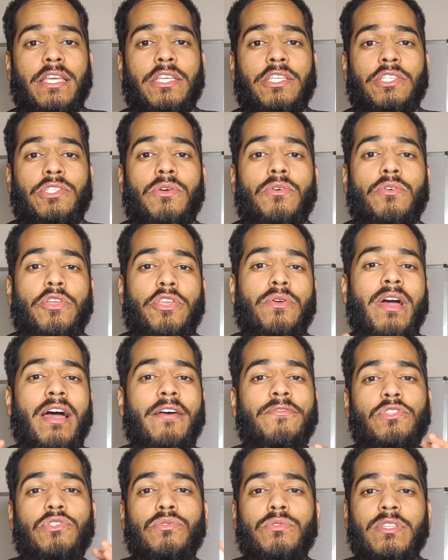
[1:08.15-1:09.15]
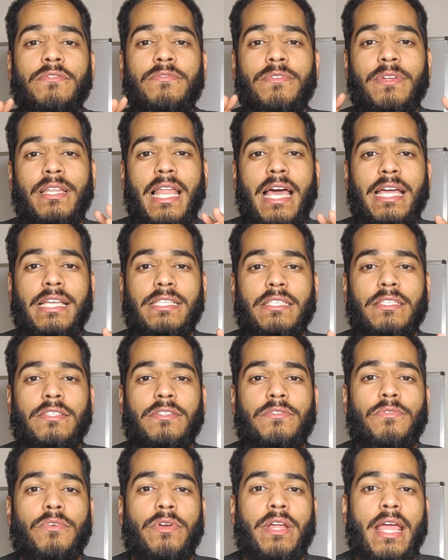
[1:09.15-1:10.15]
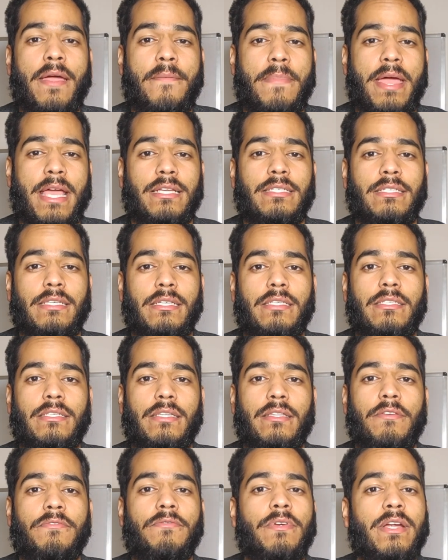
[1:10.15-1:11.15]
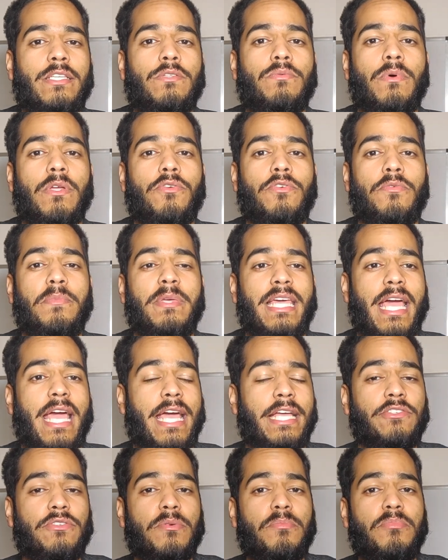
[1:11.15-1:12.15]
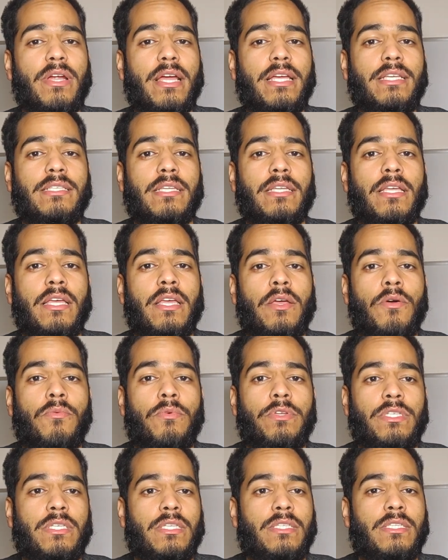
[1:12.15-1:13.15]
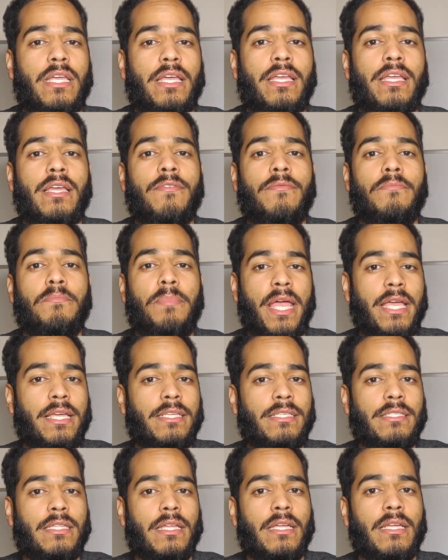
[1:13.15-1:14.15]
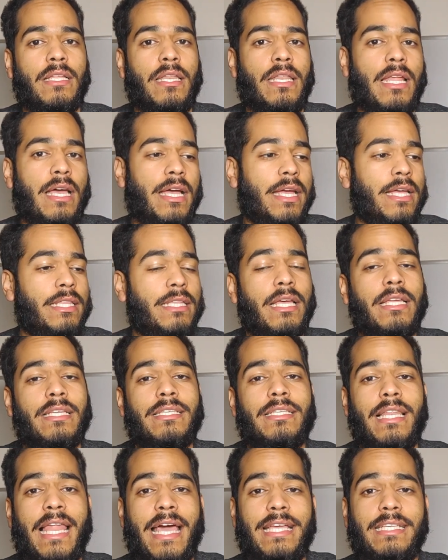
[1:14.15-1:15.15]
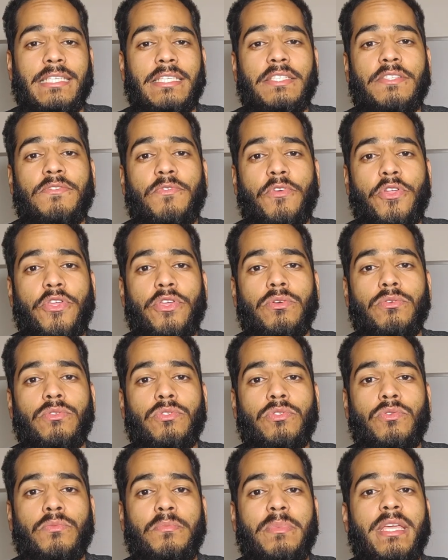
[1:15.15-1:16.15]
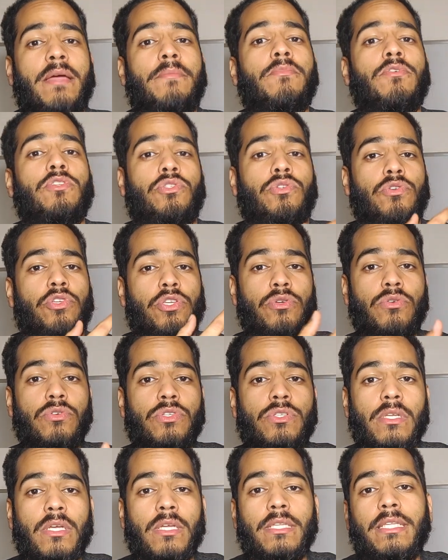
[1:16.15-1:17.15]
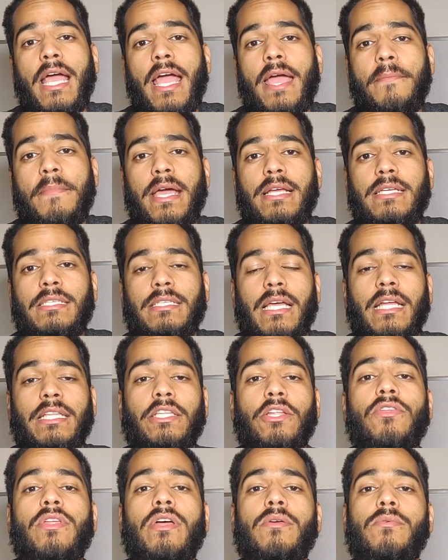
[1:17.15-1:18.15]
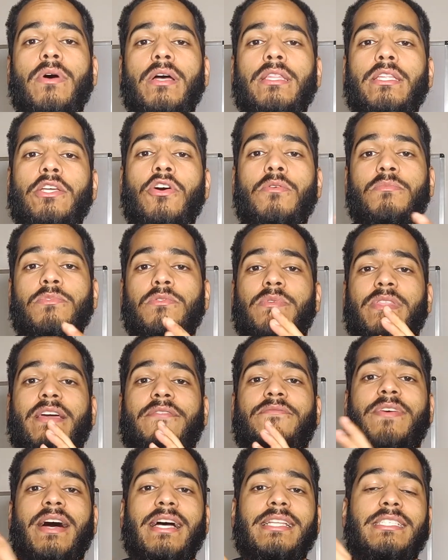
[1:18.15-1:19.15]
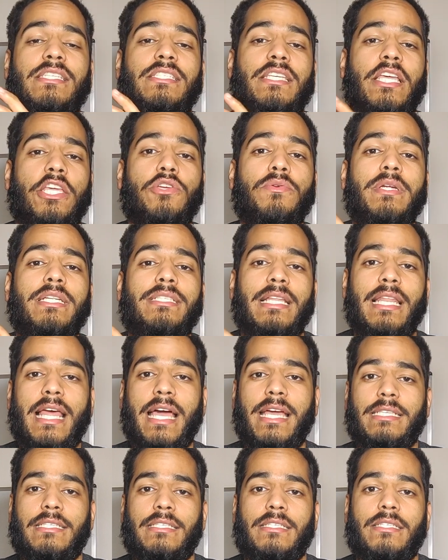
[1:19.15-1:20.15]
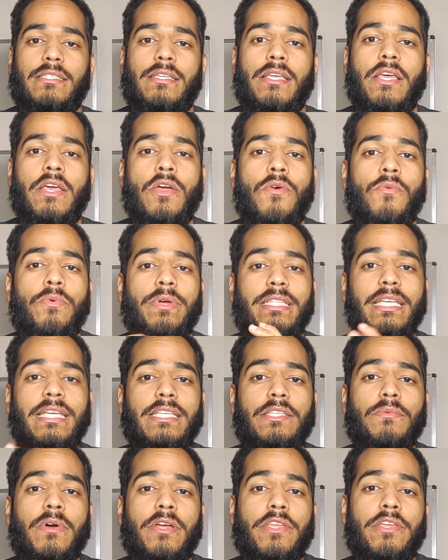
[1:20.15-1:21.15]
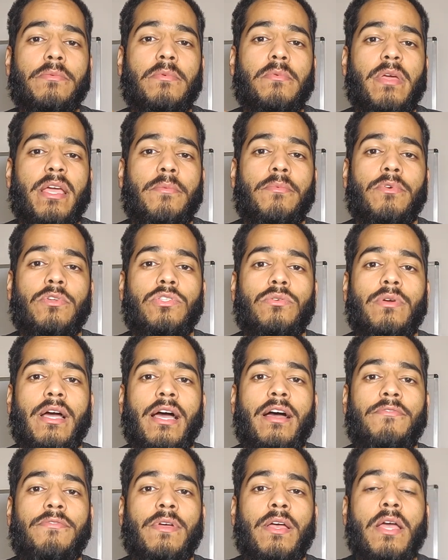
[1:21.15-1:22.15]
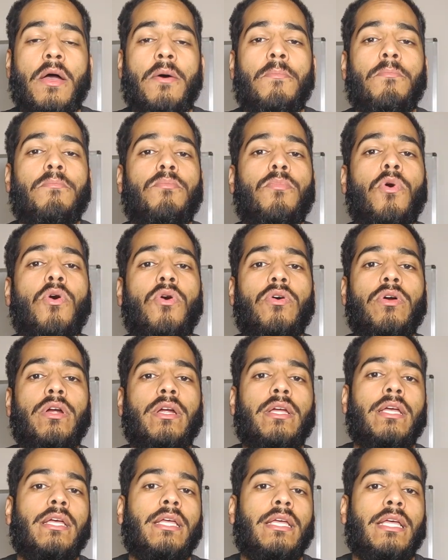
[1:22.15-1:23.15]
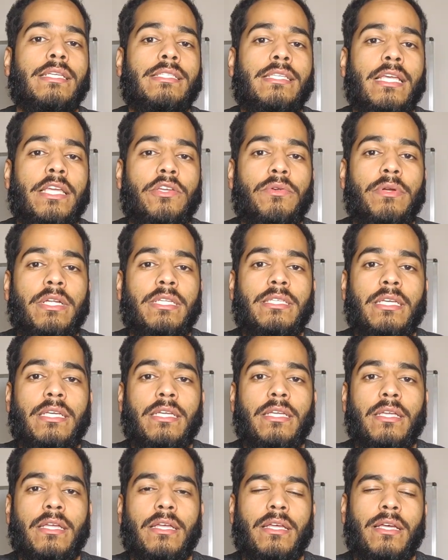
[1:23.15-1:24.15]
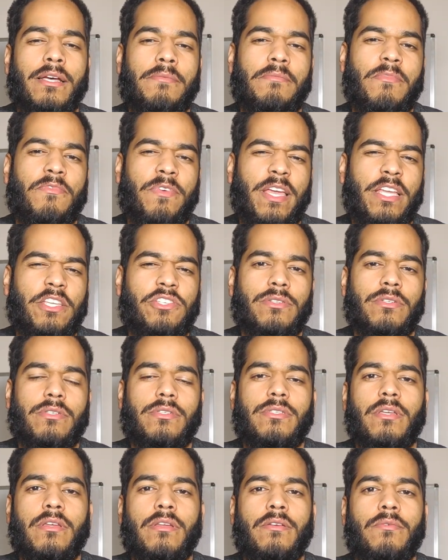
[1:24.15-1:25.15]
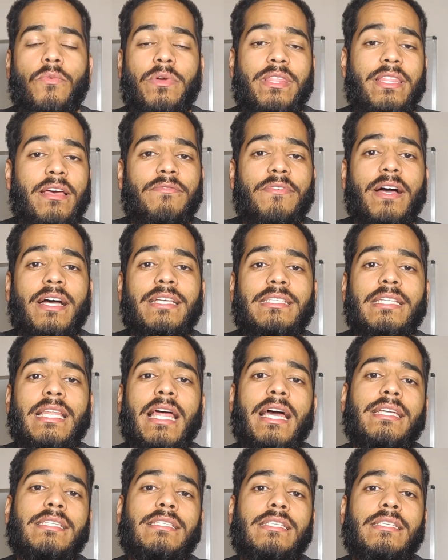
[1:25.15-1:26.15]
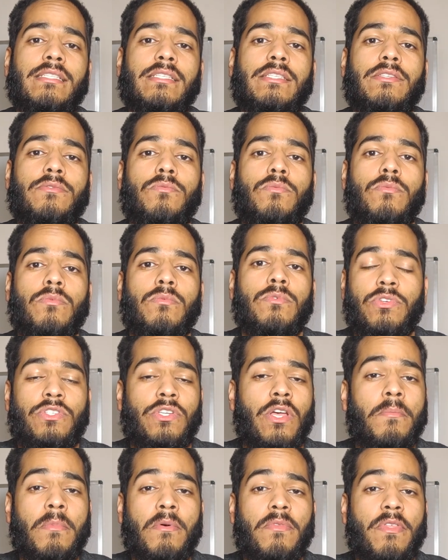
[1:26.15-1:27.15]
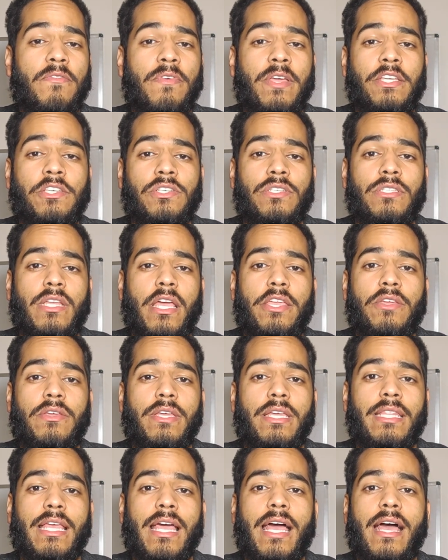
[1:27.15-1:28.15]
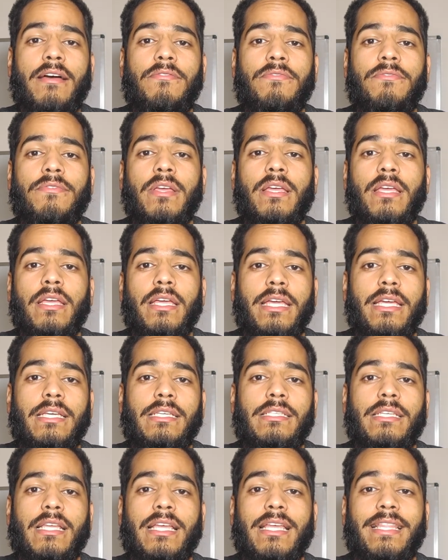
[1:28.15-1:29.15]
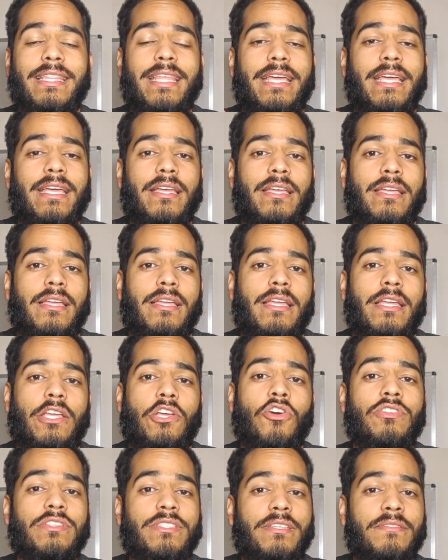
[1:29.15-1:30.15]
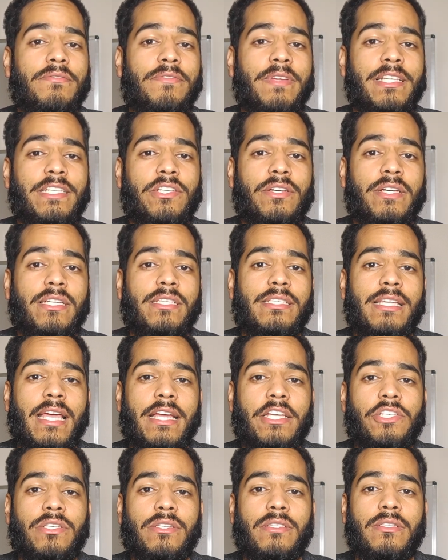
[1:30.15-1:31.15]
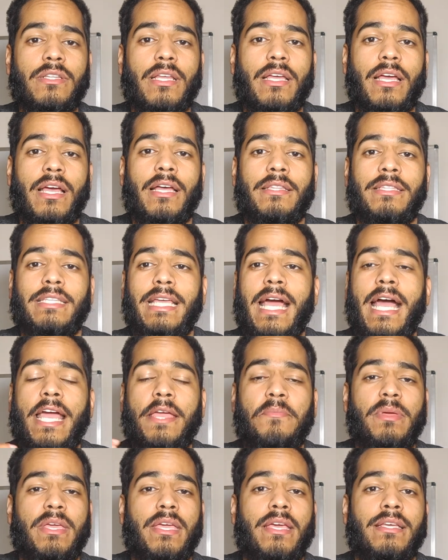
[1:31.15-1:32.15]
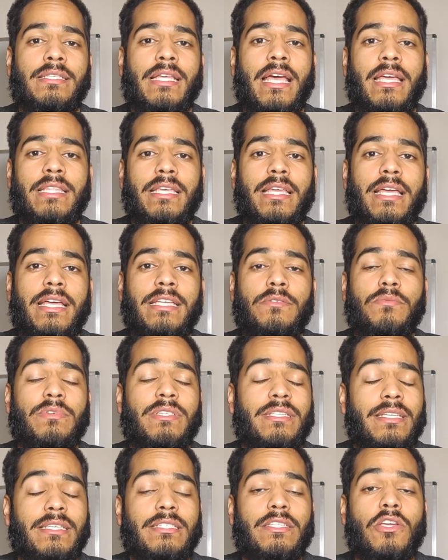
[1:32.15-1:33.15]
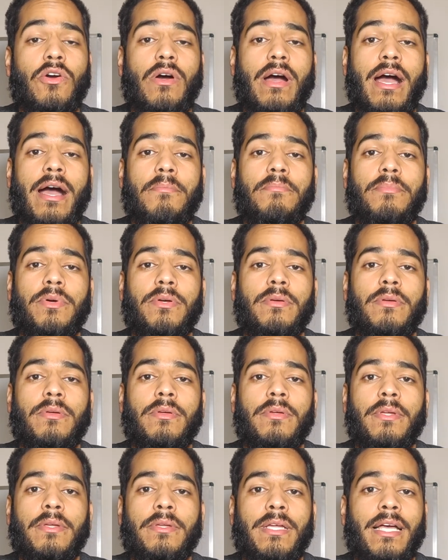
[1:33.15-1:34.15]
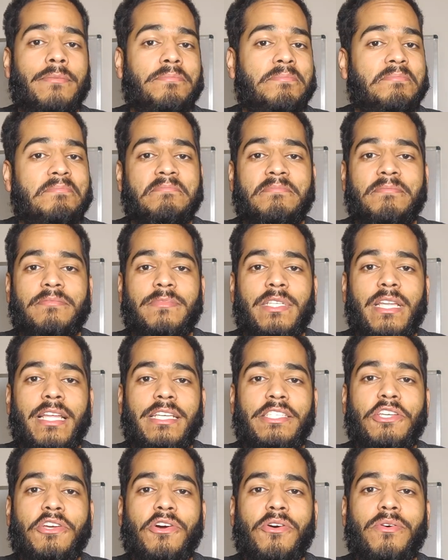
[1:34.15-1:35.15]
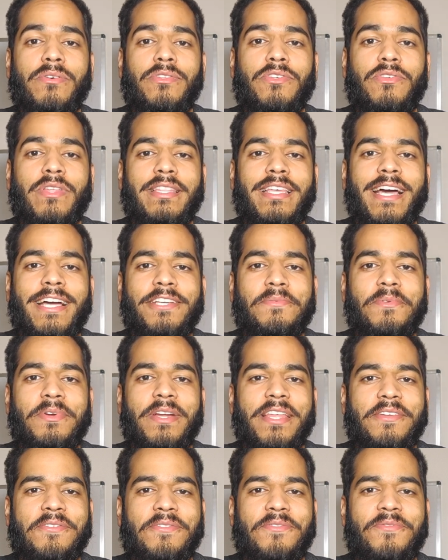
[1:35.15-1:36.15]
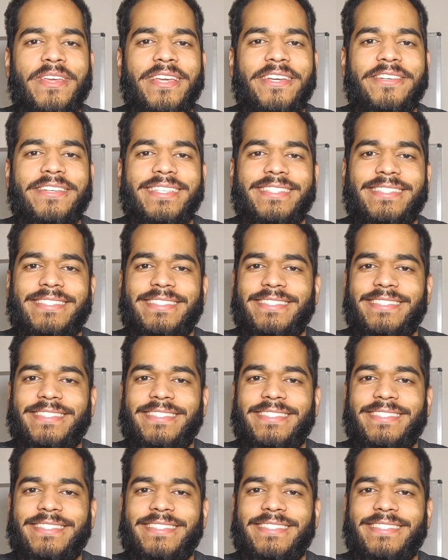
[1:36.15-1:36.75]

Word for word: So you have two different licenses for M Xs. The first one could be the Enterprise, which is the baseline license for you to be able to use the M X, and the other one comes with Advanced Security License. With this one, you will be able to have more security um, features. With the advanced license, some of the features that you can have is the content filtering section and the I P S I D S with Cisco A M P. And let's go to the dashboard and configure it.